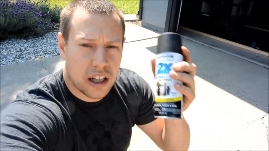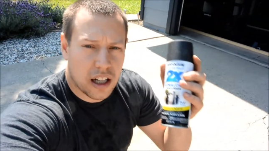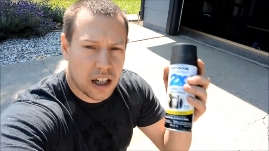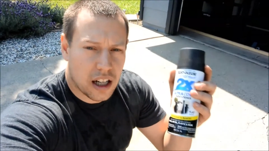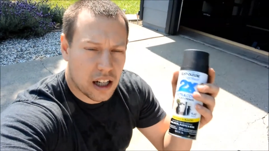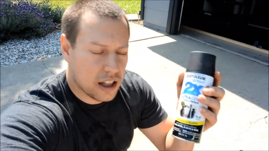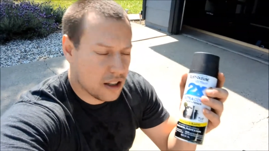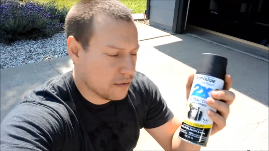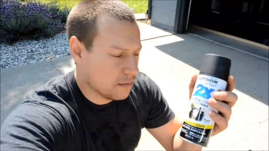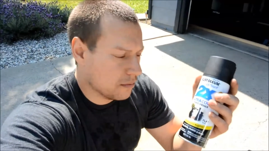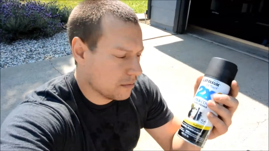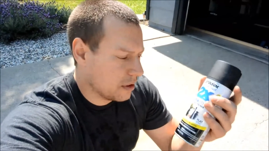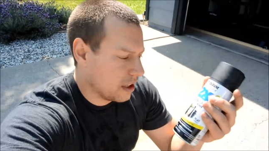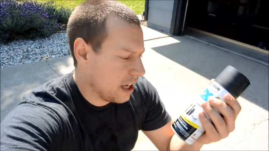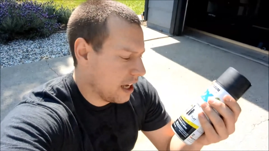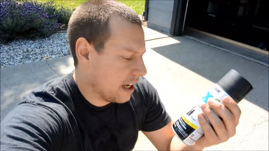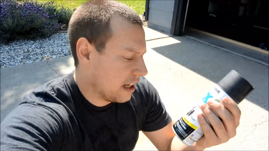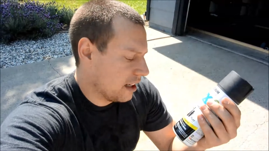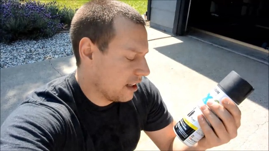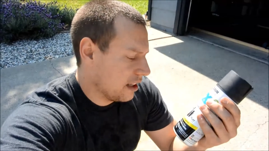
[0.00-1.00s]

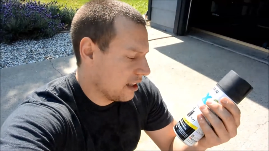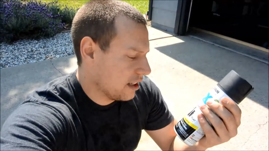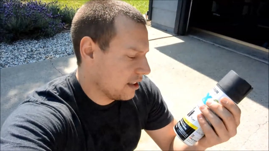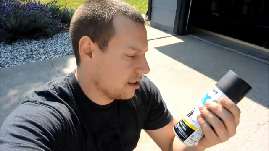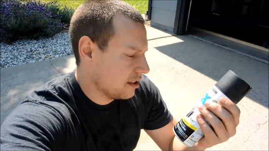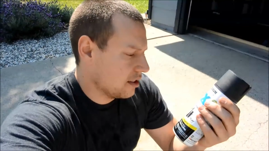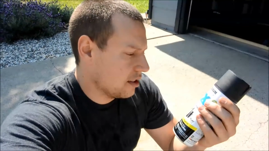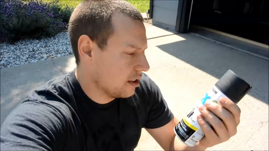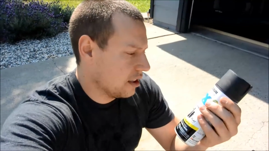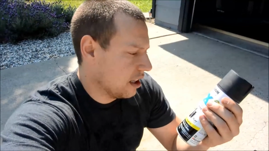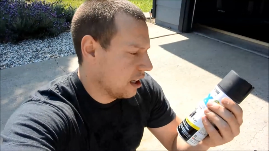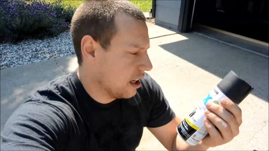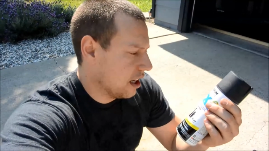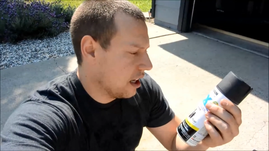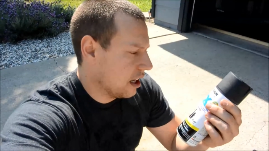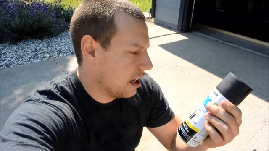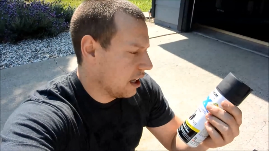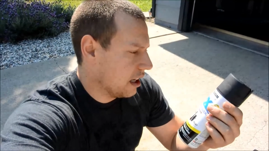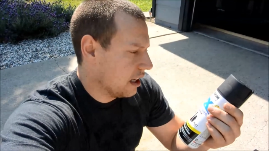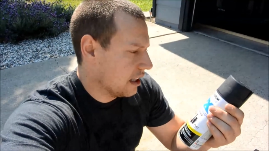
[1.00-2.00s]
can of this
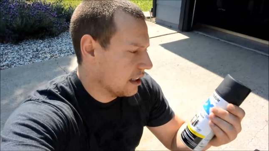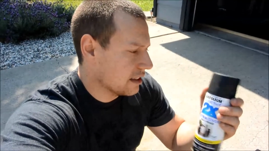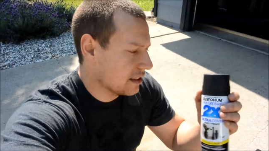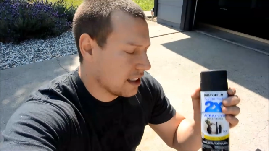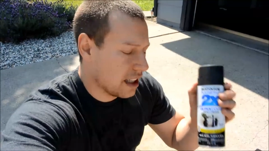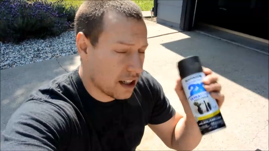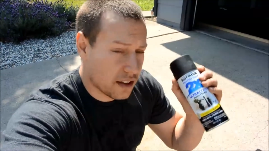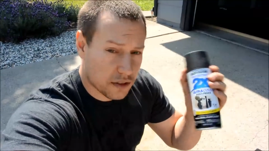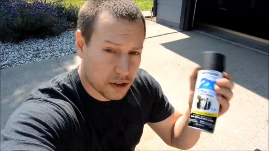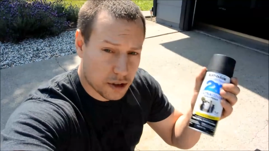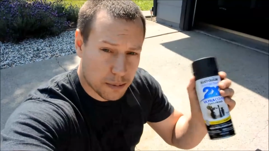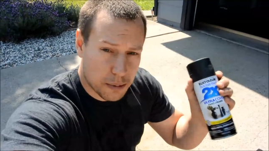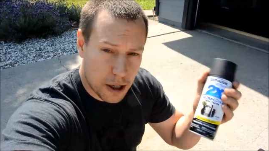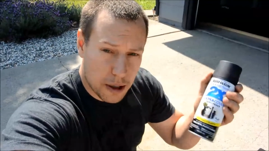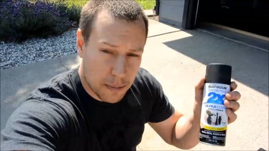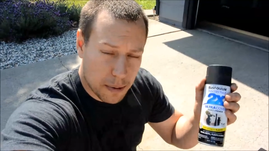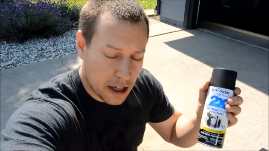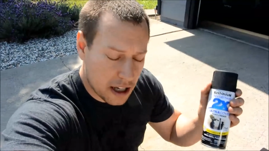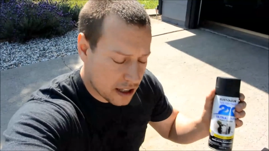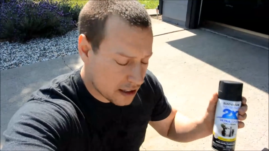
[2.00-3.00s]
instead of
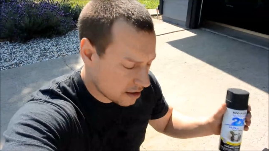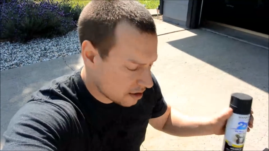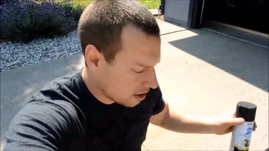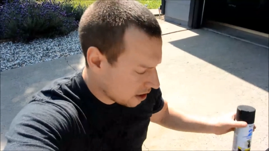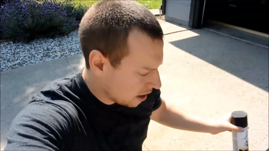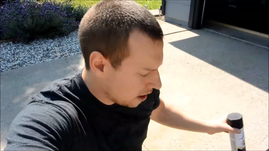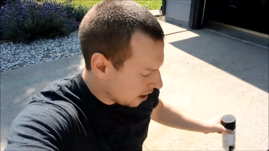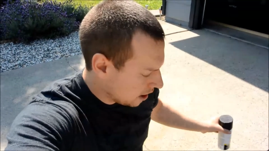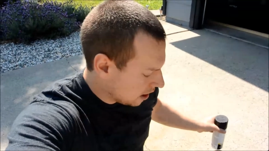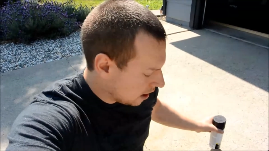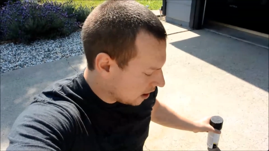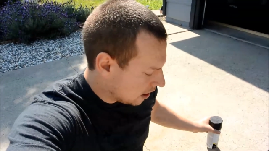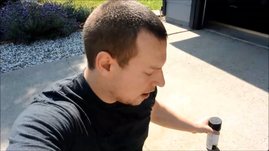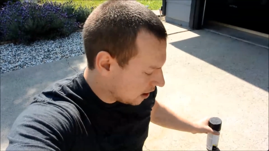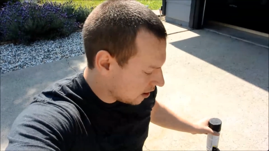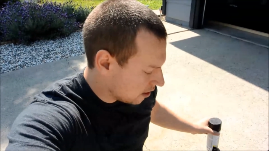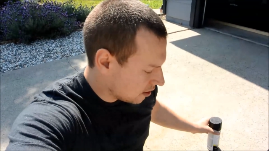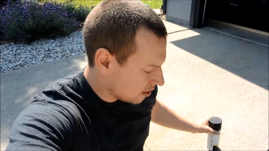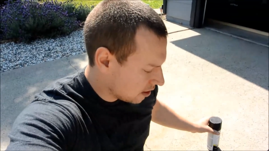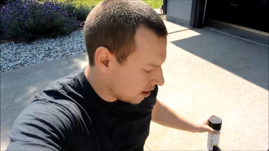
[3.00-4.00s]
spray paint.
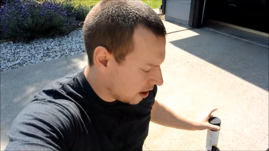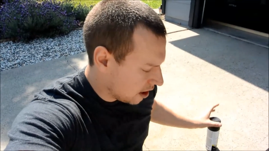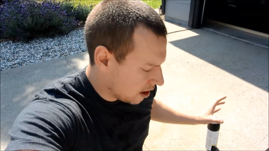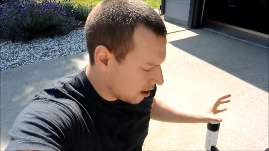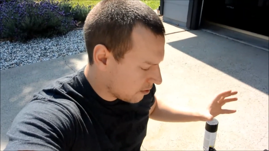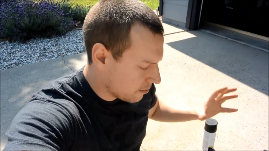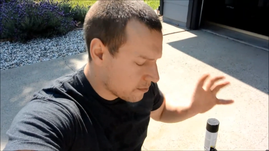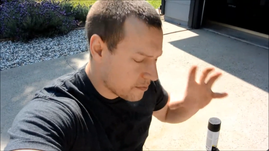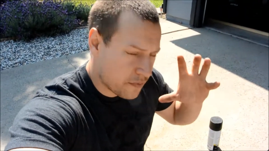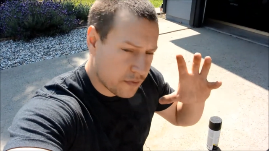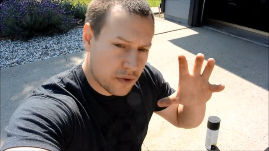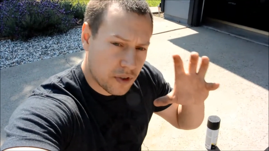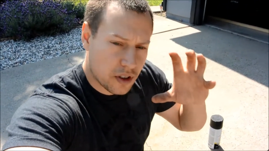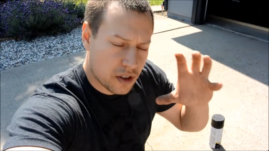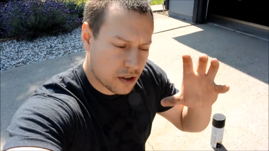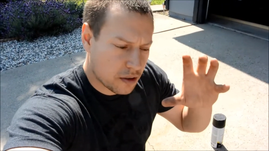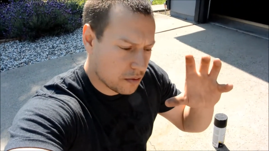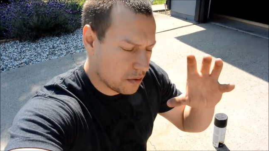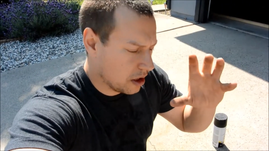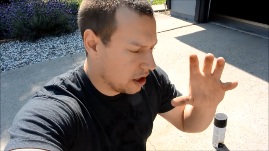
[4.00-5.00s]
It's
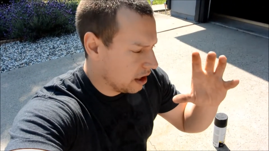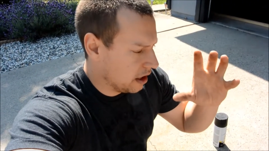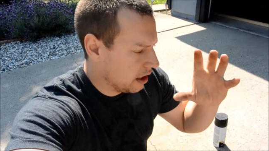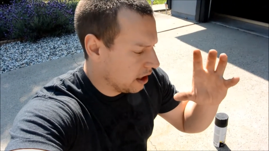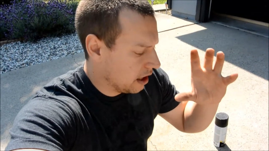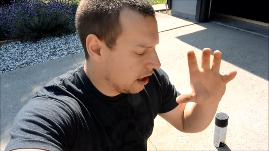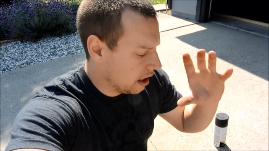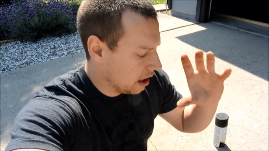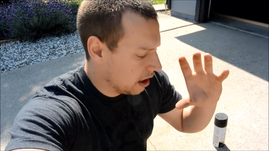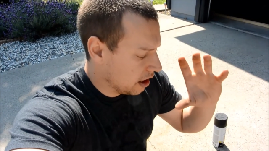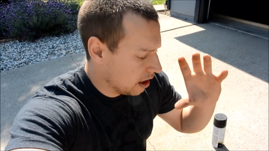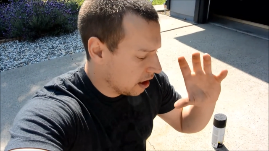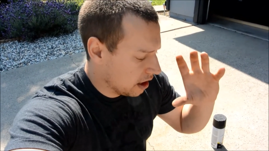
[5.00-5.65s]
one of the